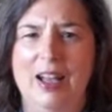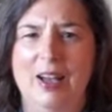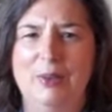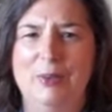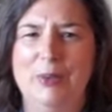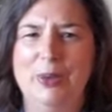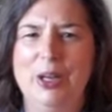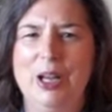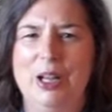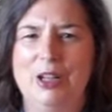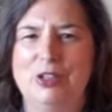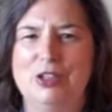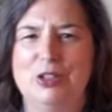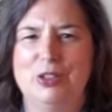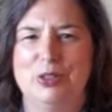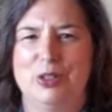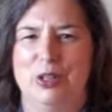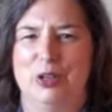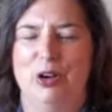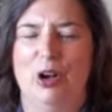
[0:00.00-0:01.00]
We're not
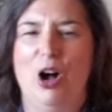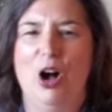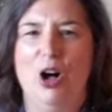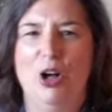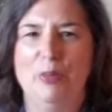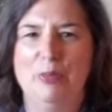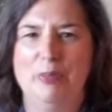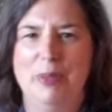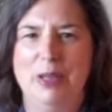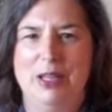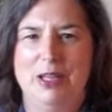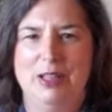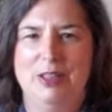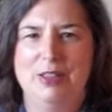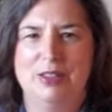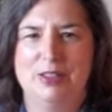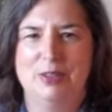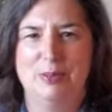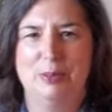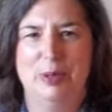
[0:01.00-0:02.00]
sure they're all
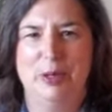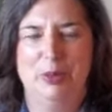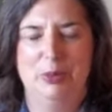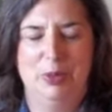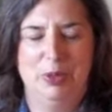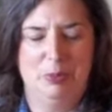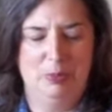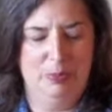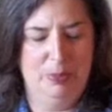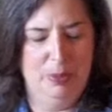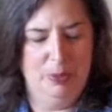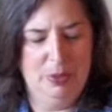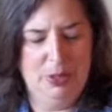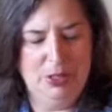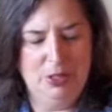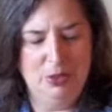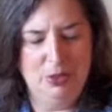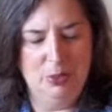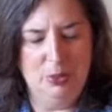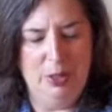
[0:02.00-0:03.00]
myths, but we
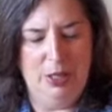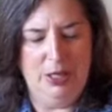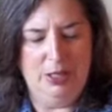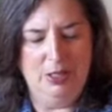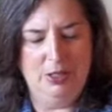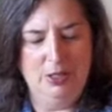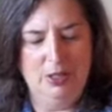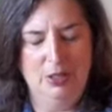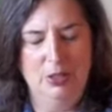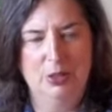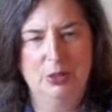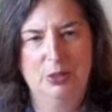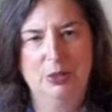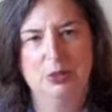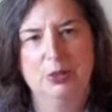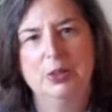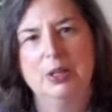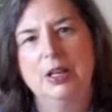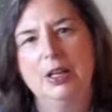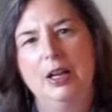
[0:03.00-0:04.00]
do want
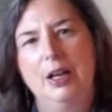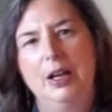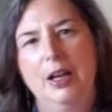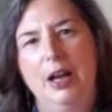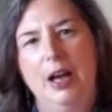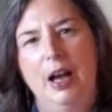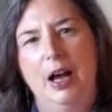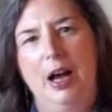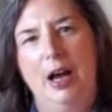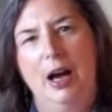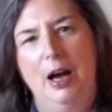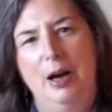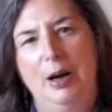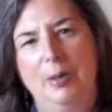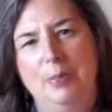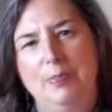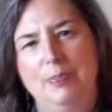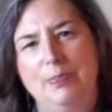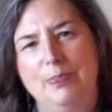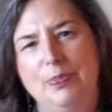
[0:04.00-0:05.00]
to
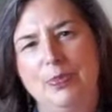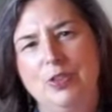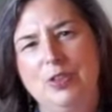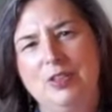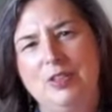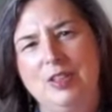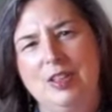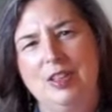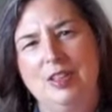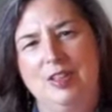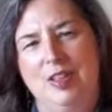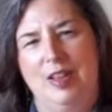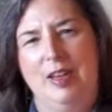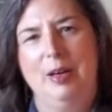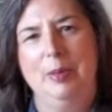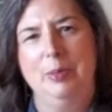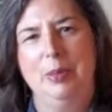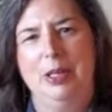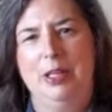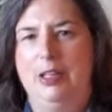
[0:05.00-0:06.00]
just
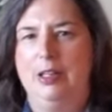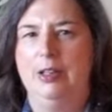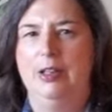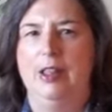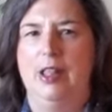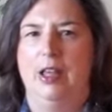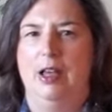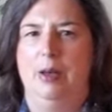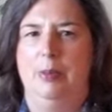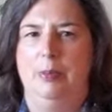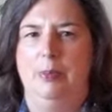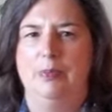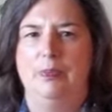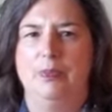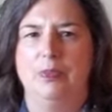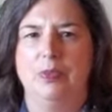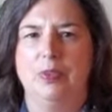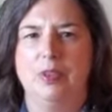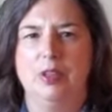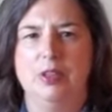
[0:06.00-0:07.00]
examine them
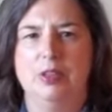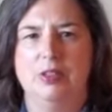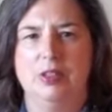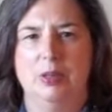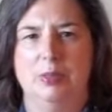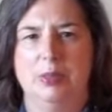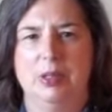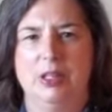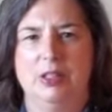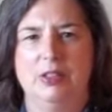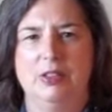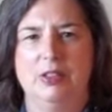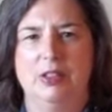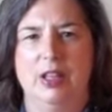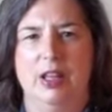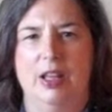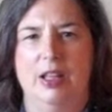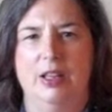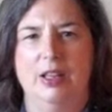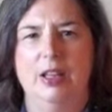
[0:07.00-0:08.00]
to some
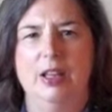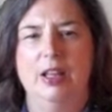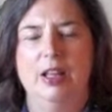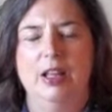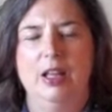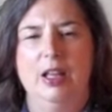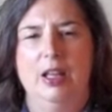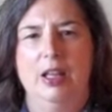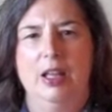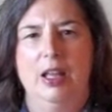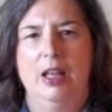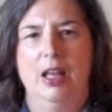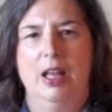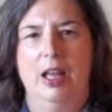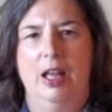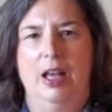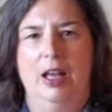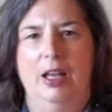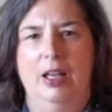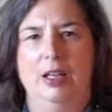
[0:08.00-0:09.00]
extent.
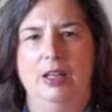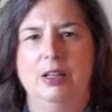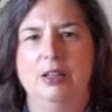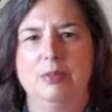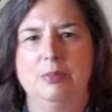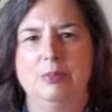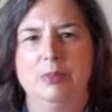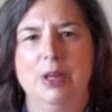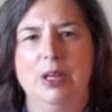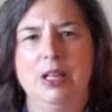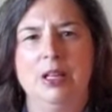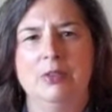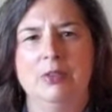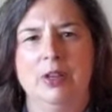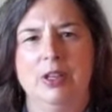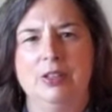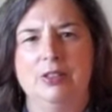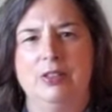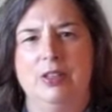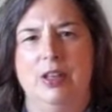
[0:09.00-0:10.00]
And many of
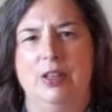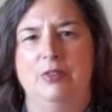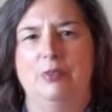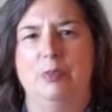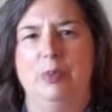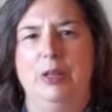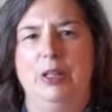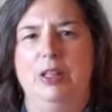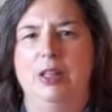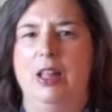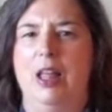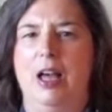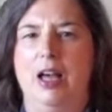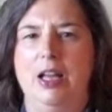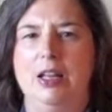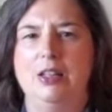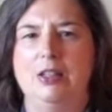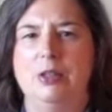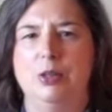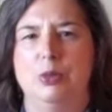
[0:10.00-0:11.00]
us have been
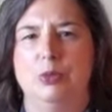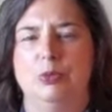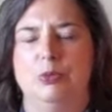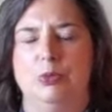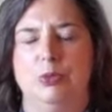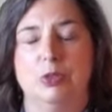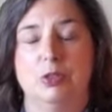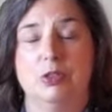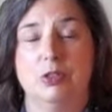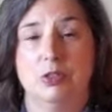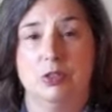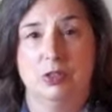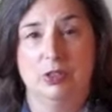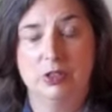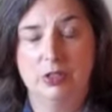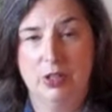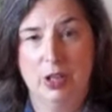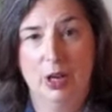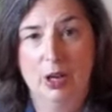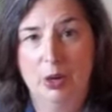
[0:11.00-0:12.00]
lied to for
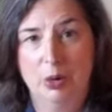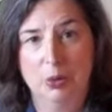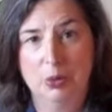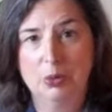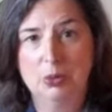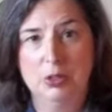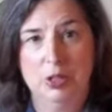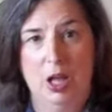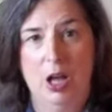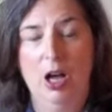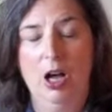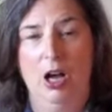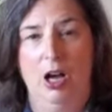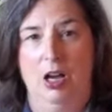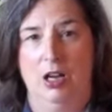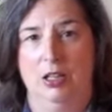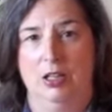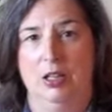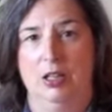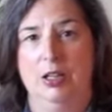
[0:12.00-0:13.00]
so
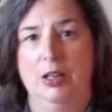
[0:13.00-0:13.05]
long